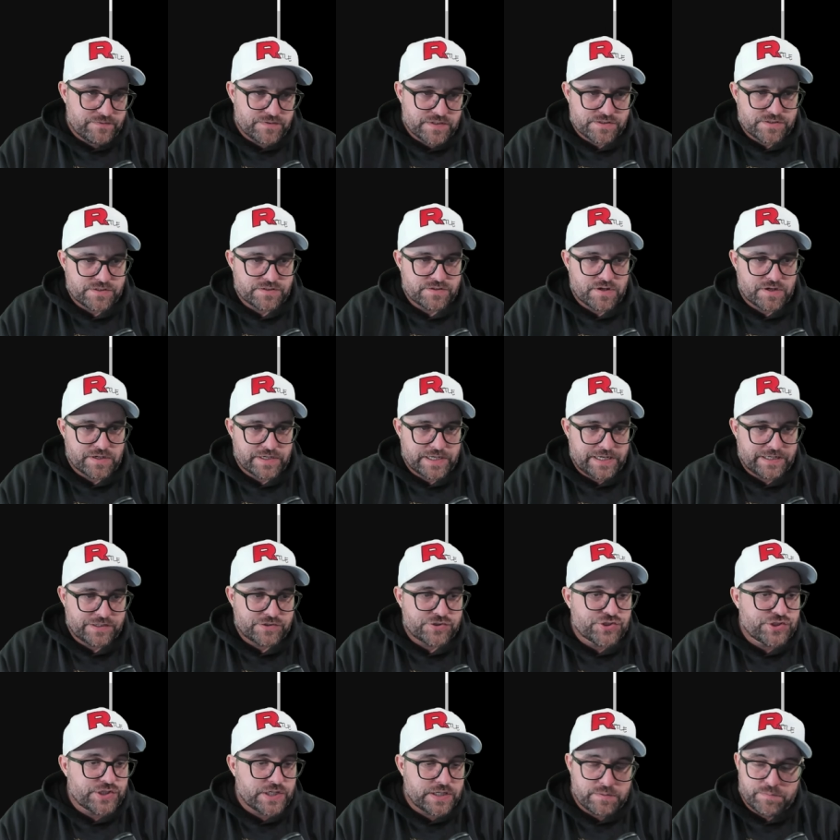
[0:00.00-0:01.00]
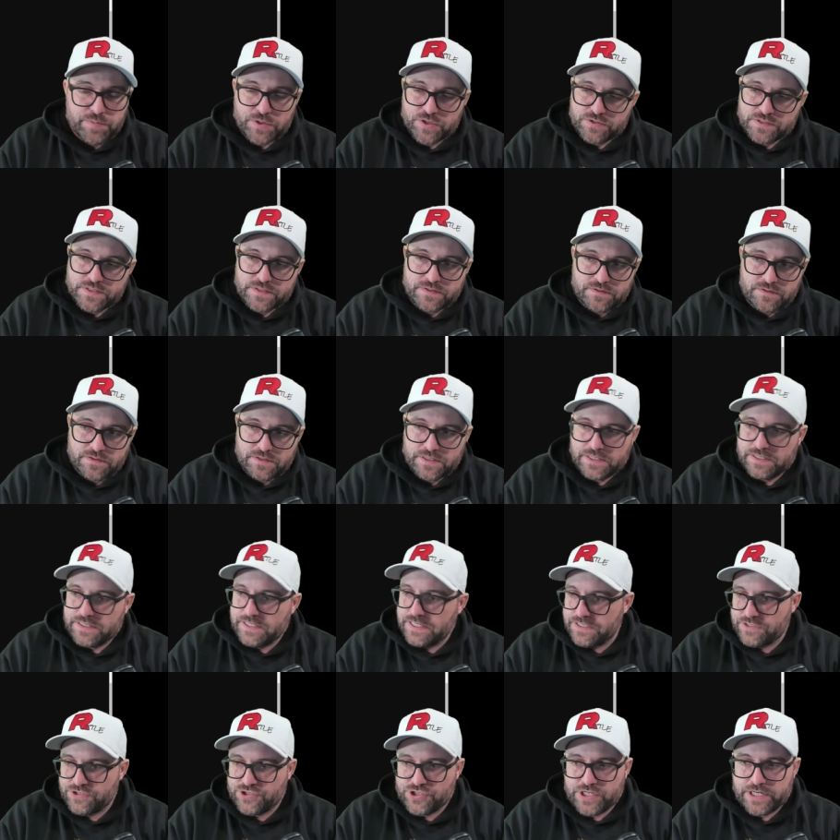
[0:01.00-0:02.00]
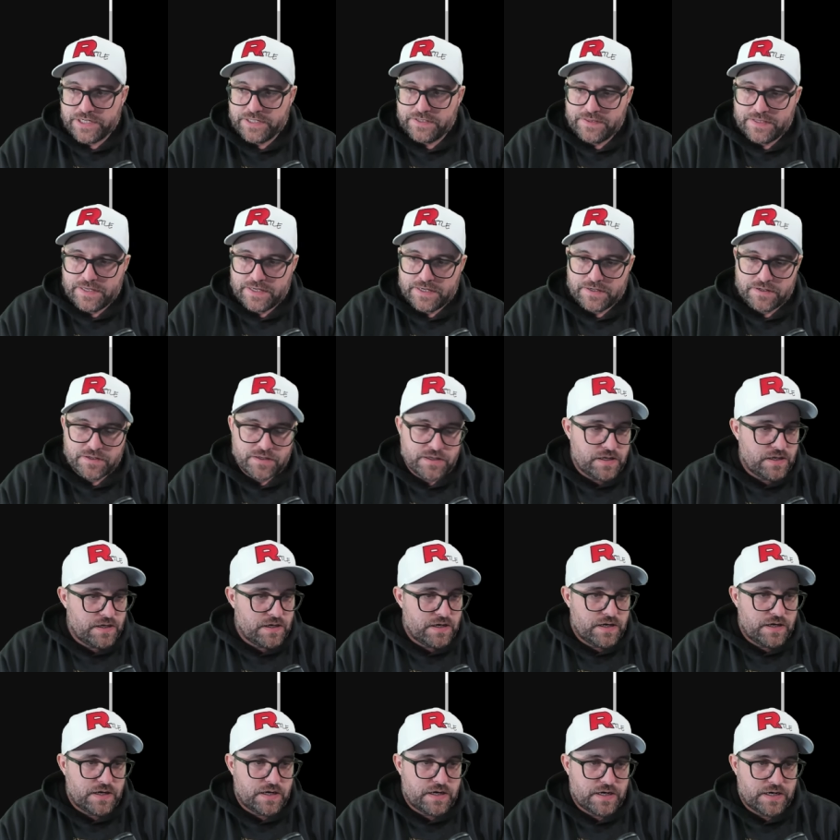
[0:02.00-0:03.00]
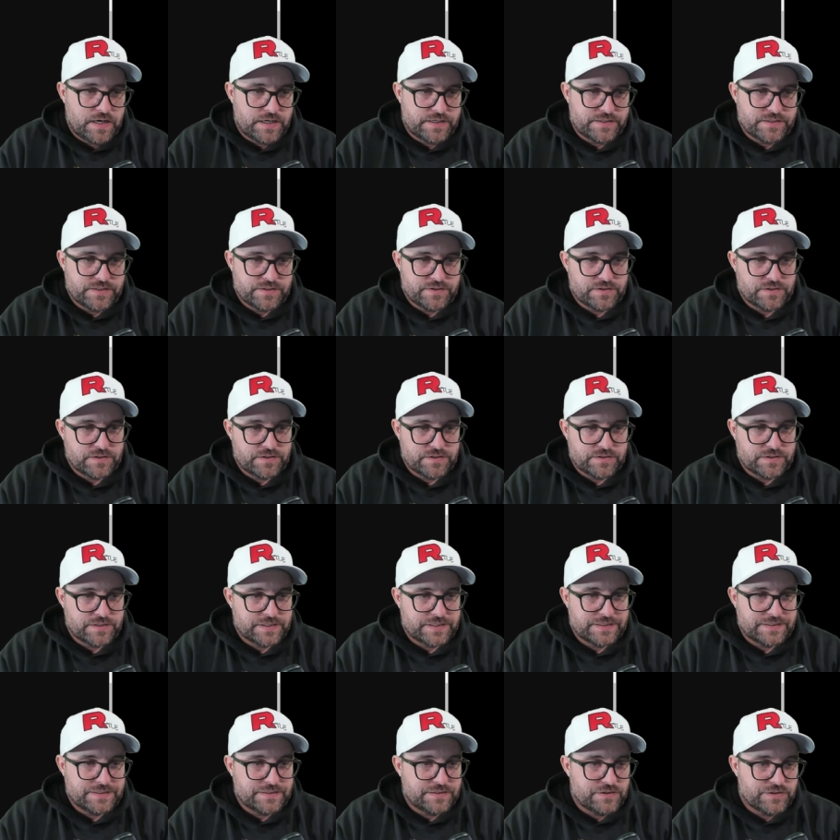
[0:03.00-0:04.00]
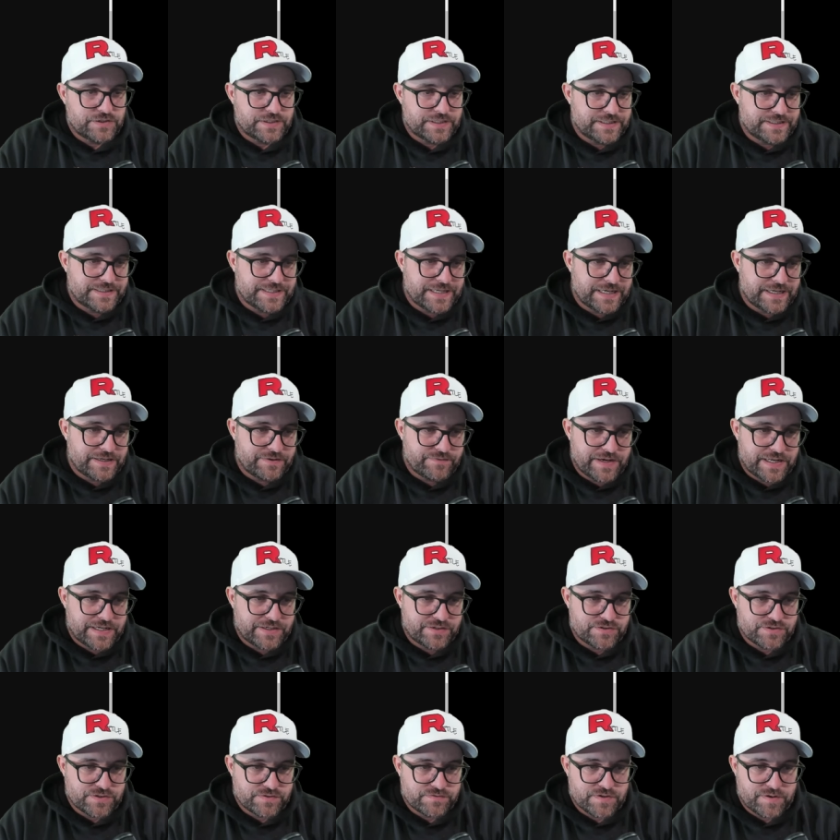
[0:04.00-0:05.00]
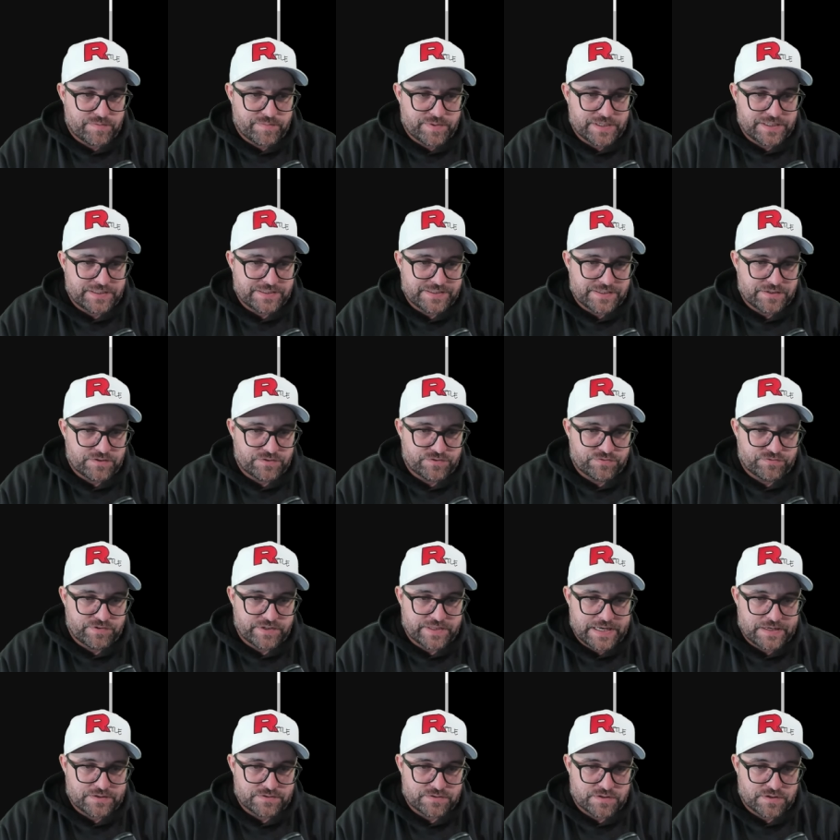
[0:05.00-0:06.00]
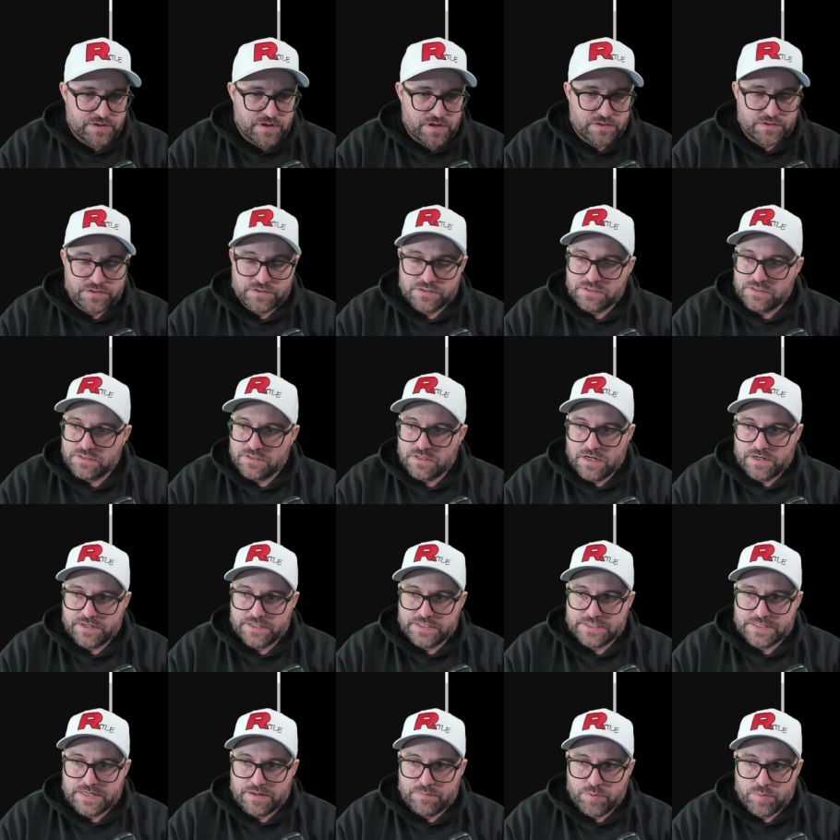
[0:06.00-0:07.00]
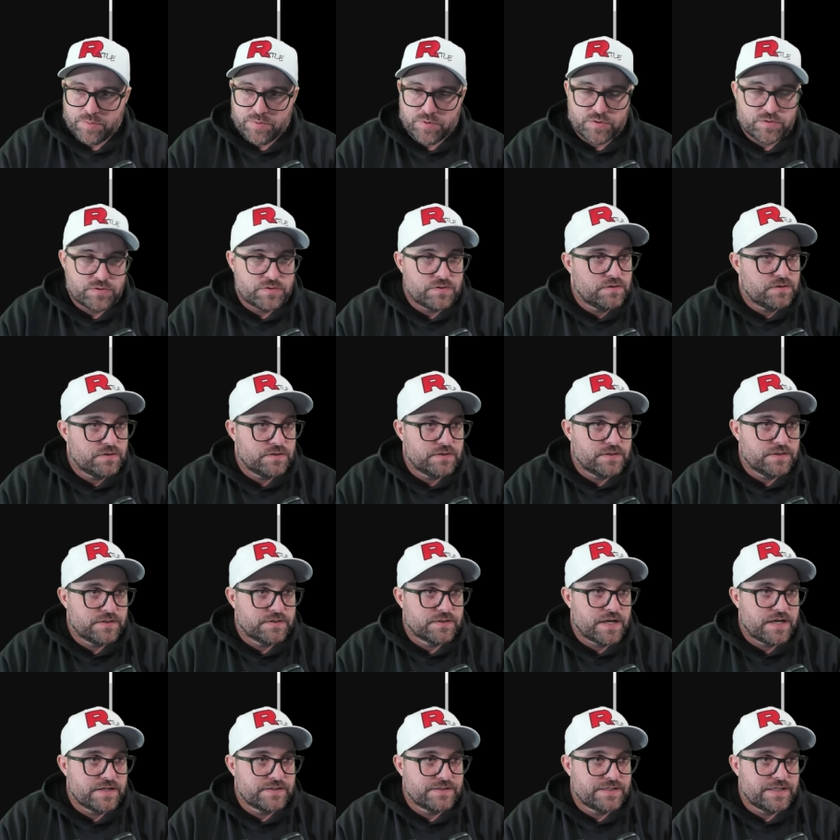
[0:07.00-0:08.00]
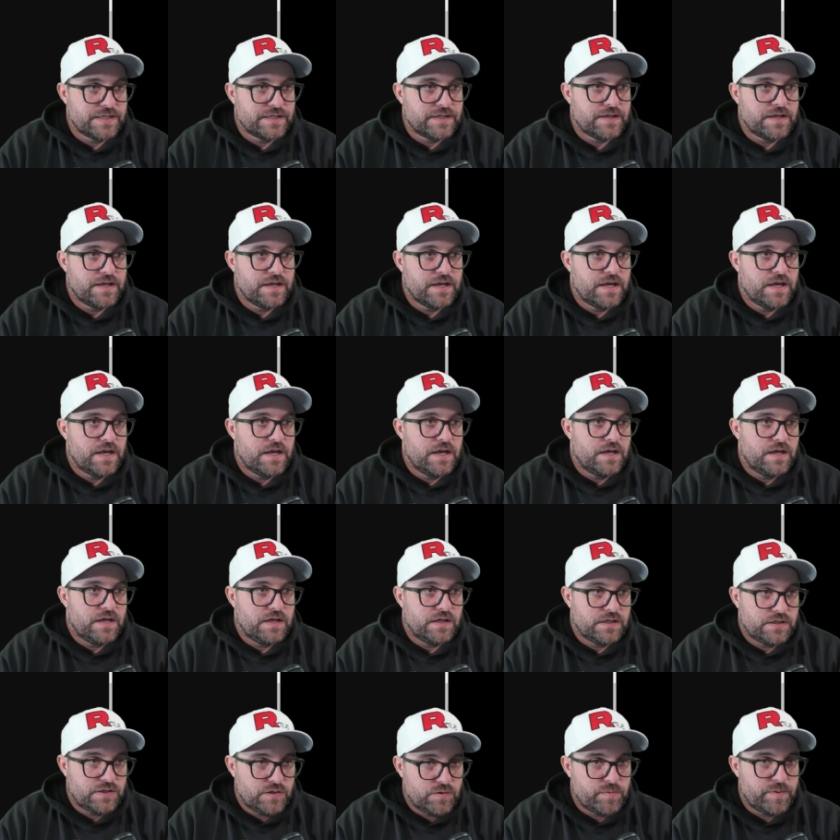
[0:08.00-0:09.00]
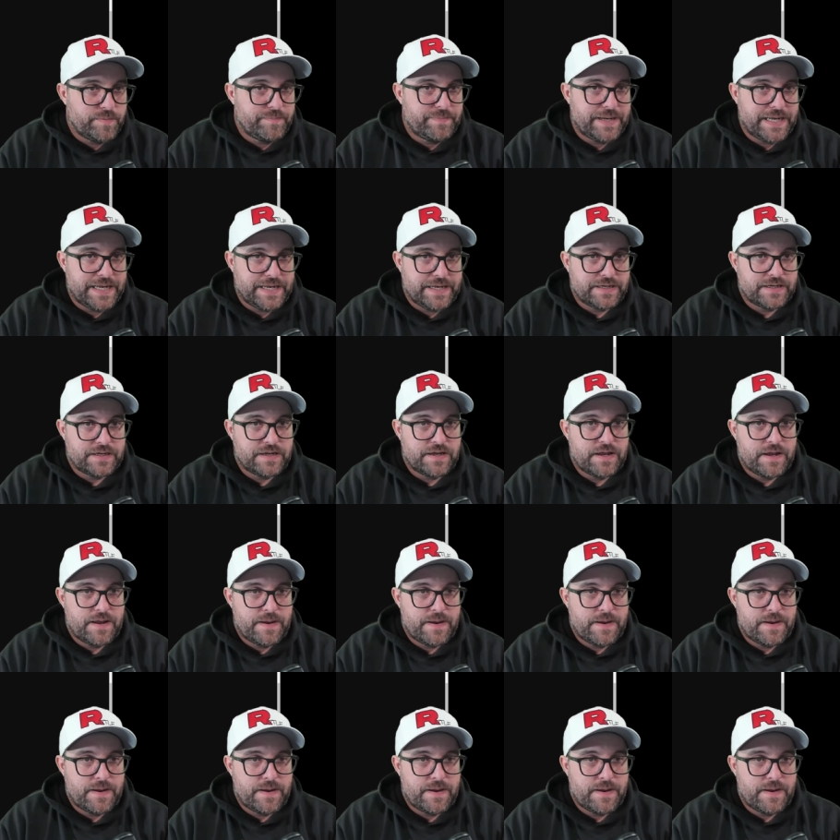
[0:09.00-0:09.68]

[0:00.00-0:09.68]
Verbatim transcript: This is on a shitty person that did a shitty thing. Looking to take advantage of somebody, steal $3,000. Unacceptable, disgusting, human being.